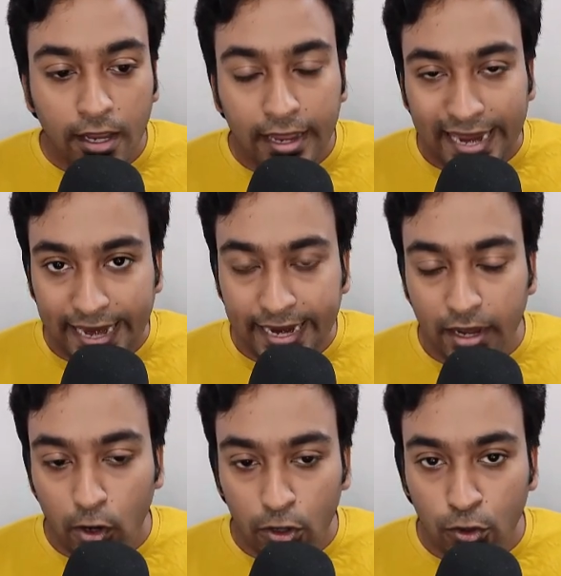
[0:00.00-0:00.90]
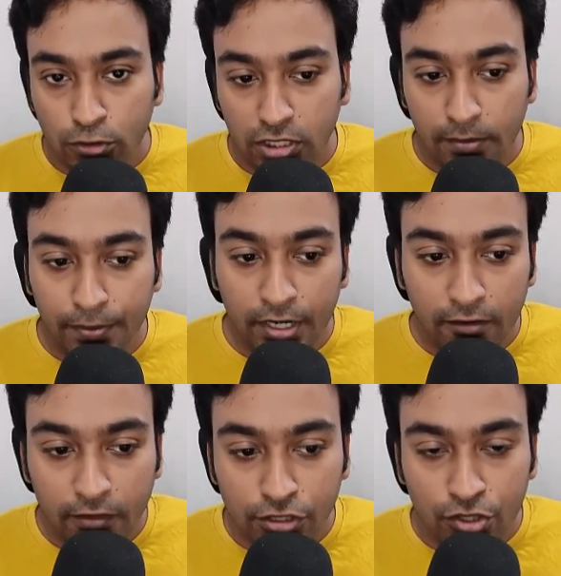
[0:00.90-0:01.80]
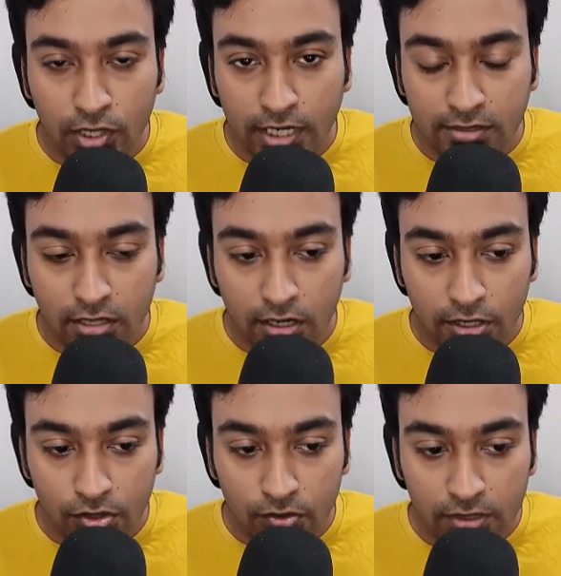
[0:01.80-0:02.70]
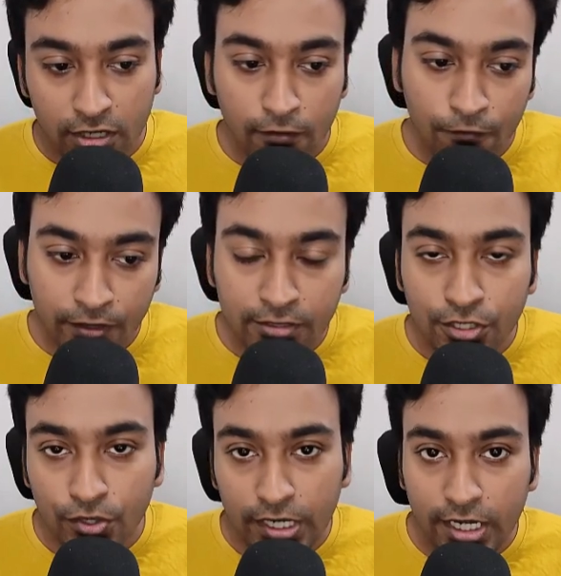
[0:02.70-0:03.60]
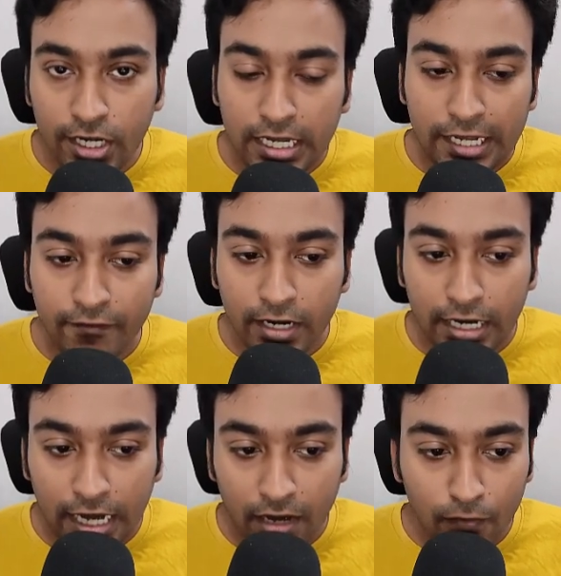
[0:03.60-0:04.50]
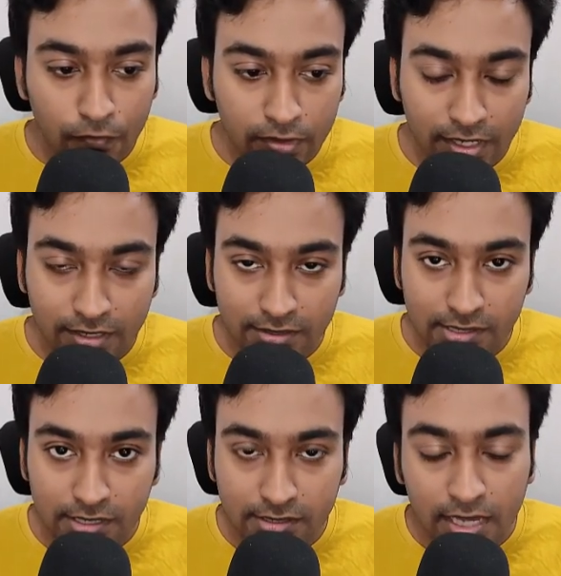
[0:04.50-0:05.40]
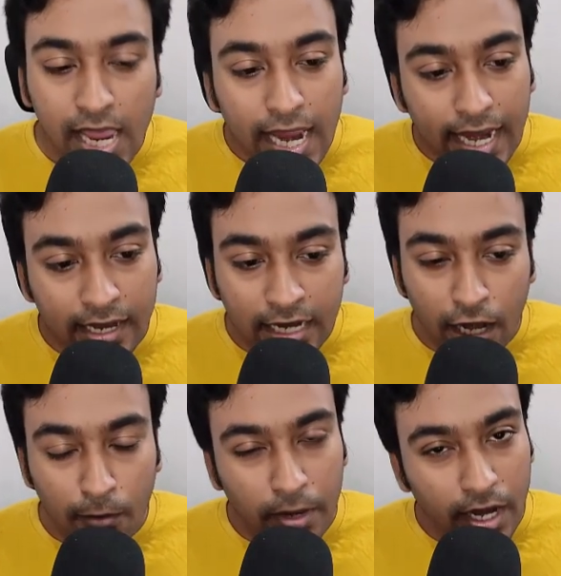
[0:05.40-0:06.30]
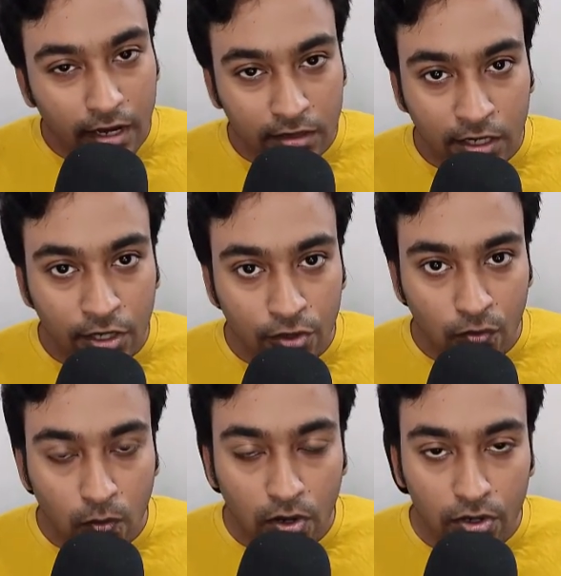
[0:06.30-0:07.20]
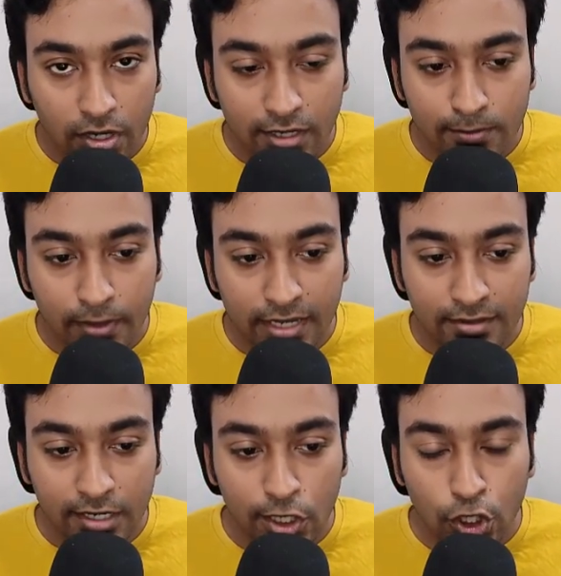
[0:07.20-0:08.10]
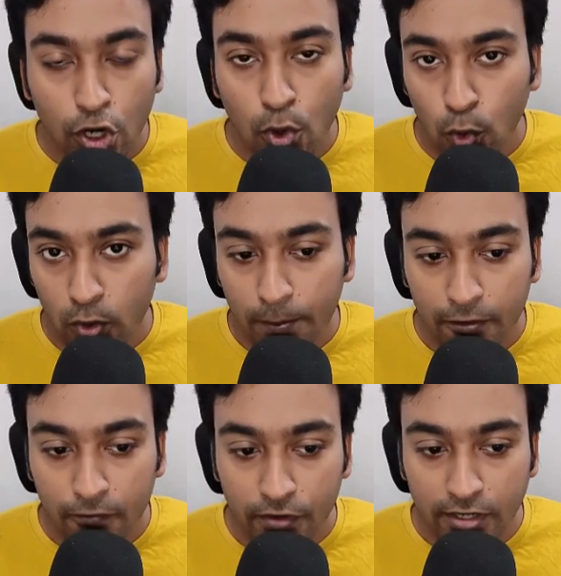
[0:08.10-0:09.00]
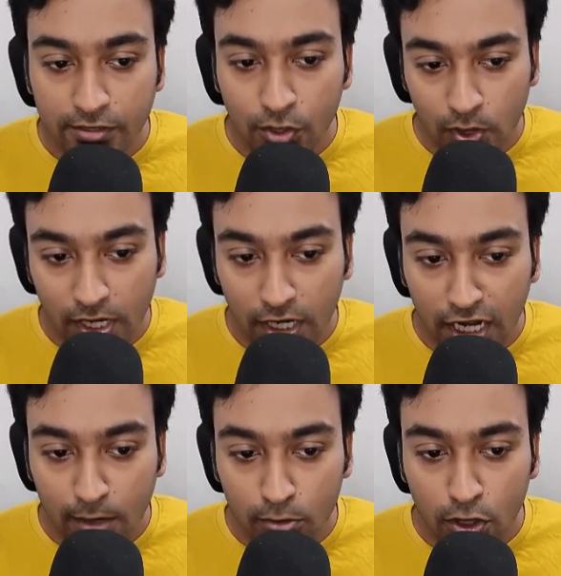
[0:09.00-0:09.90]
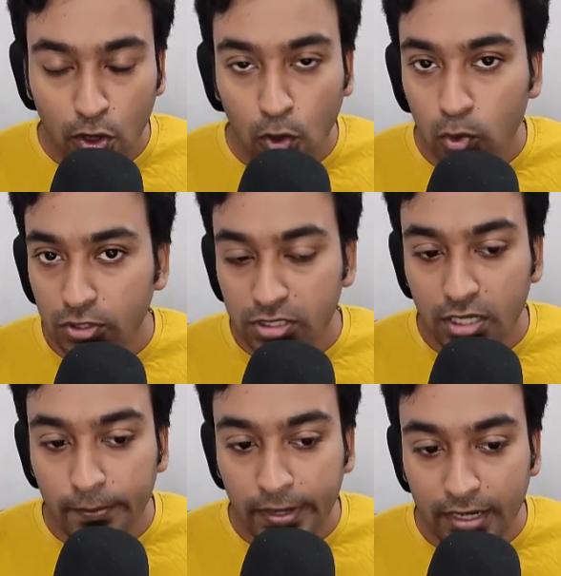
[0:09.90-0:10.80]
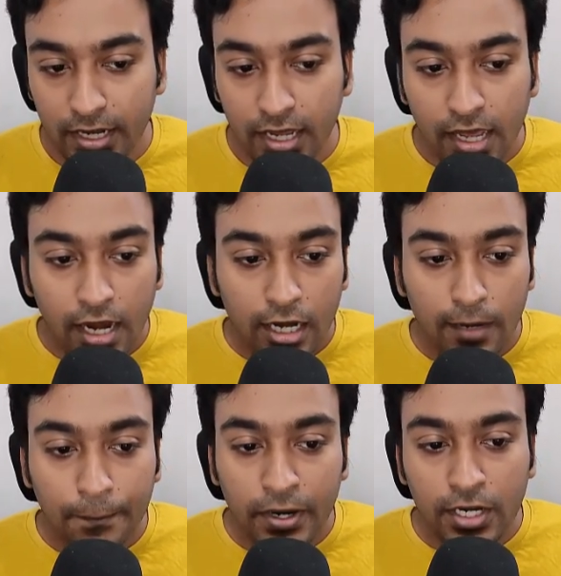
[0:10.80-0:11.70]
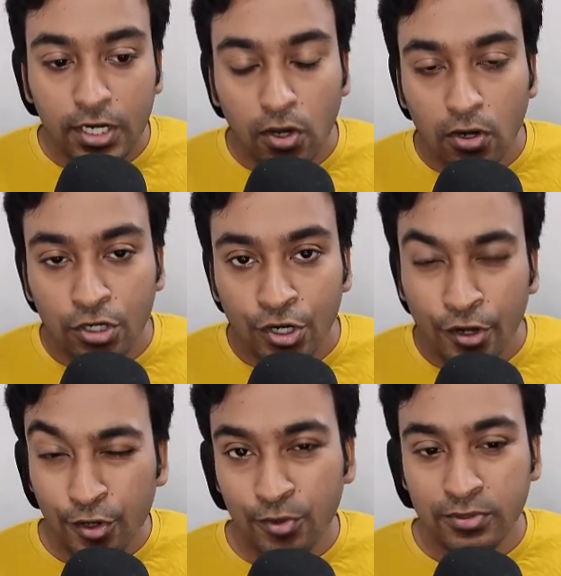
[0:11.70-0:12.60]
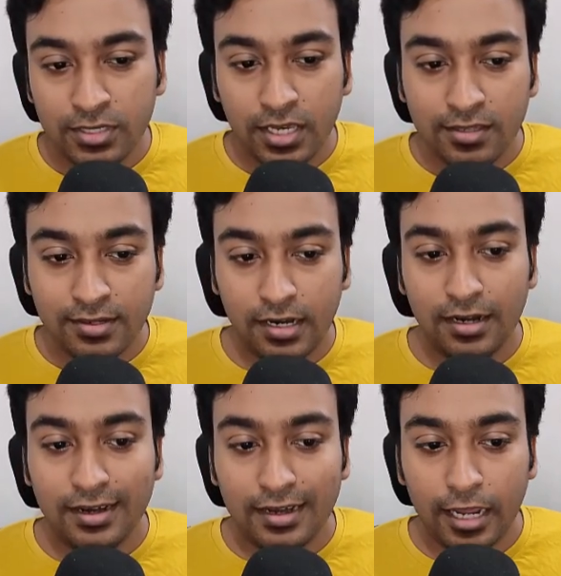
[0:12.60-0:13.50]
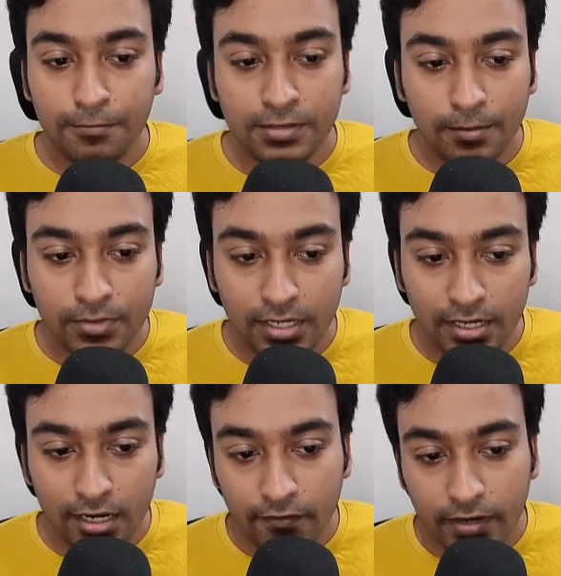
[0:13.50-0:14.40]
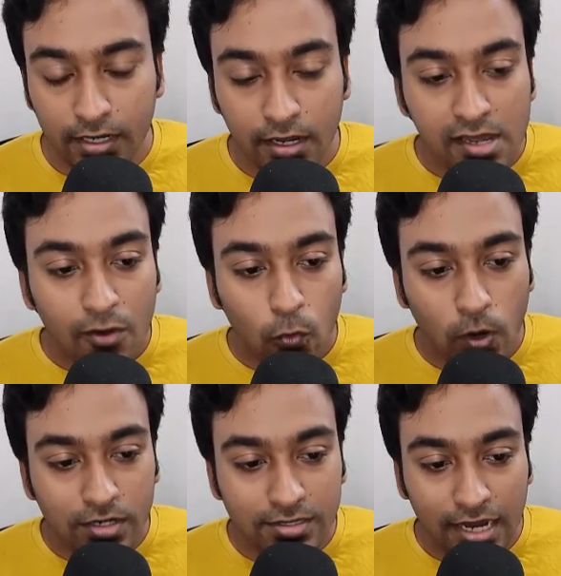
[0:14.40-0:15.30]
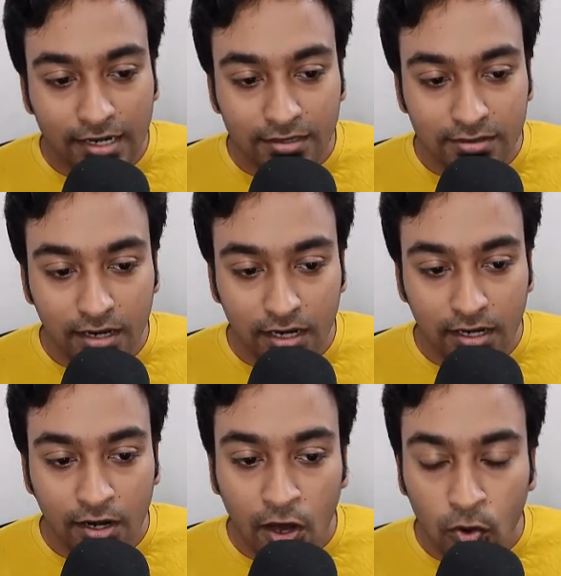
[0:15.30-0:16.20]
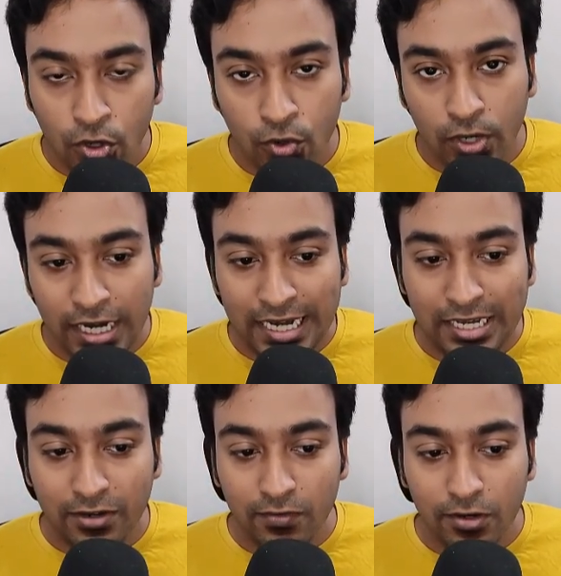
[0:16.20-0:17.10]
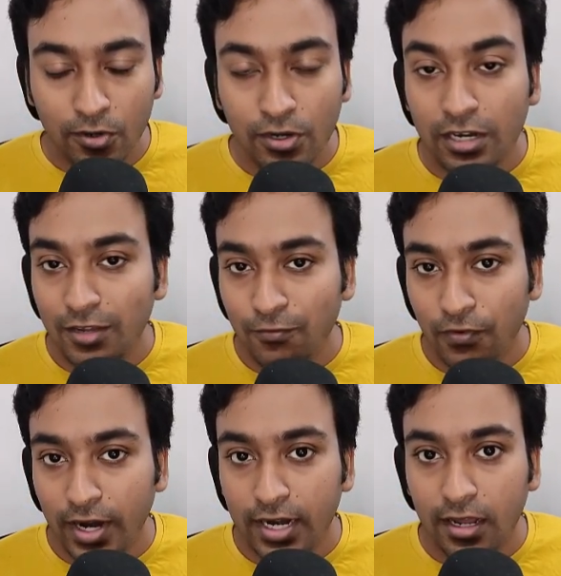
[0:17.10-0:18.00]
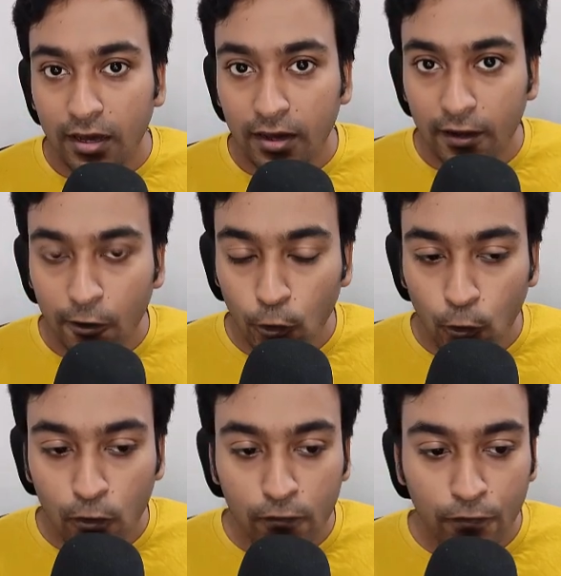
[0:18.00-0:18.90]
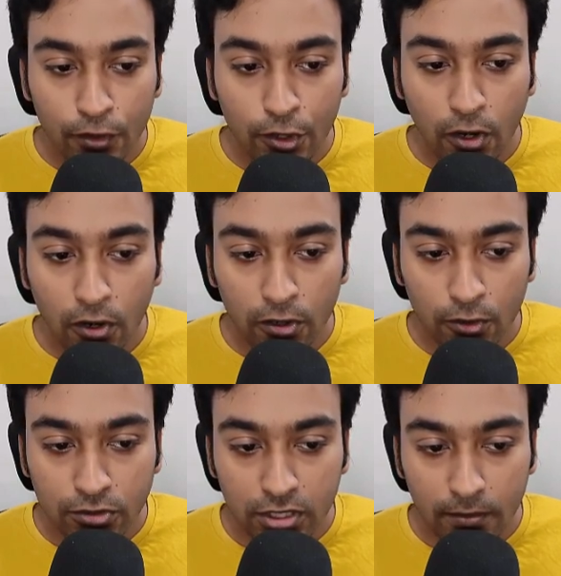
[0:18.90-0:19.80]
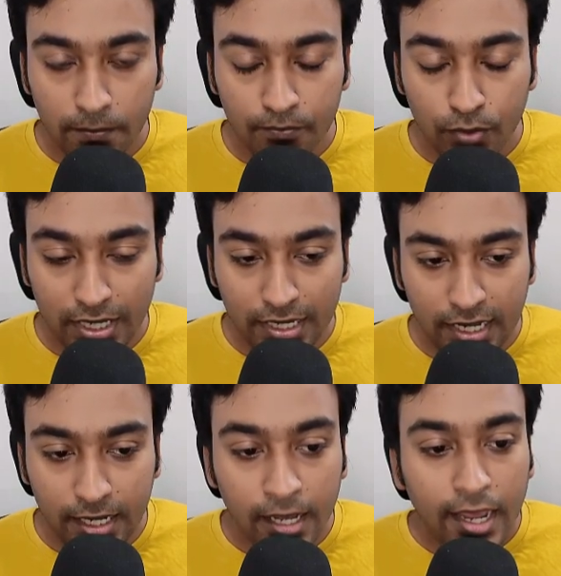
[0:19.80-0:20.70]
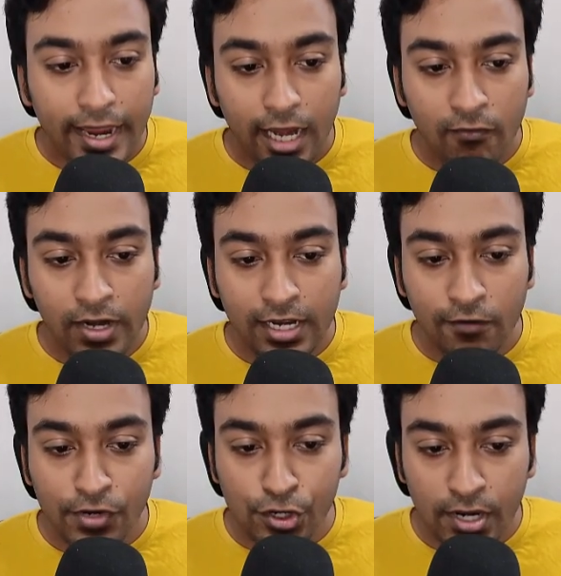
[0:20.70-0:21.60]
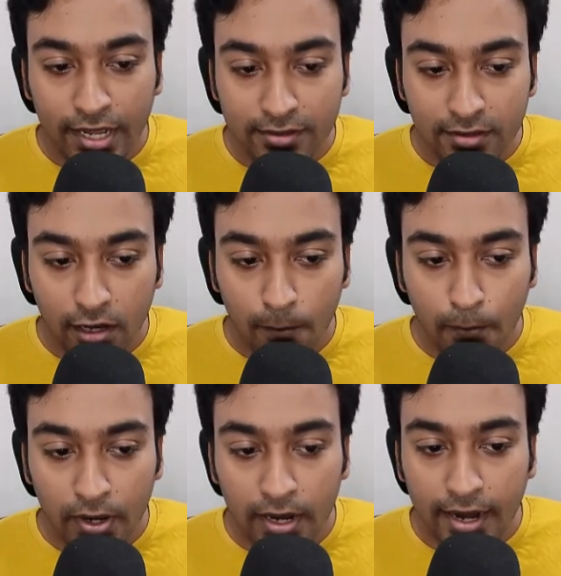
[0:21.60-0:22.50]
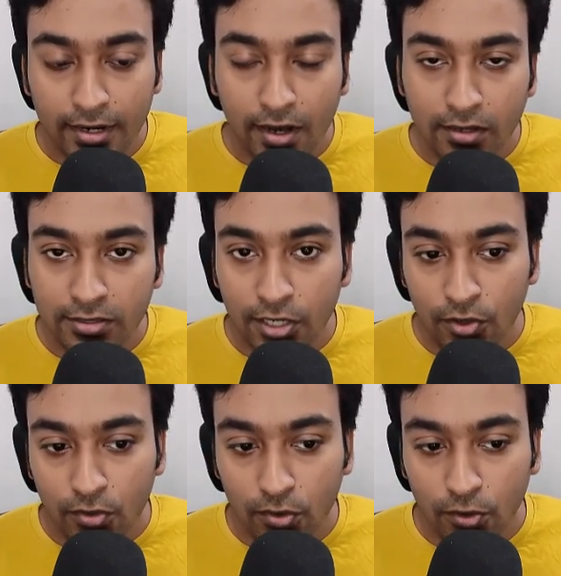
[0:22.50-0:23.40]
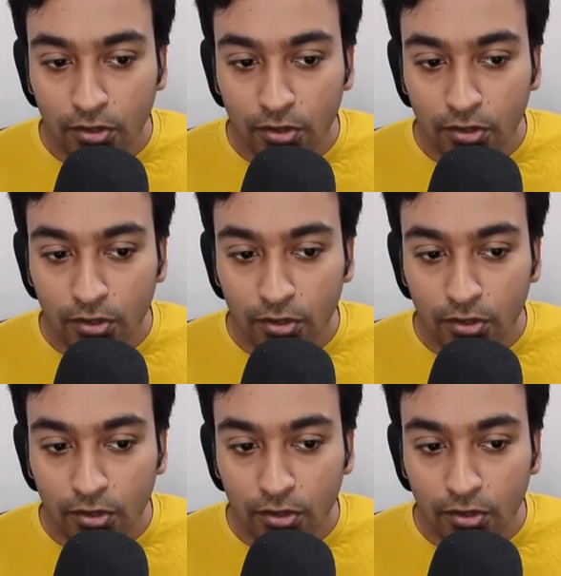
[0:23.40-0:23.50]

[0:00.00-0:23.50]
AI auto gpt which you can start using it first you need to give a name for the instance it can be anything you want it's basically your own preference you can name your own gpt depending on your use case type something relevant once that is done now you need to define a role for your auto gpt GPT, it will give you an example and ask you to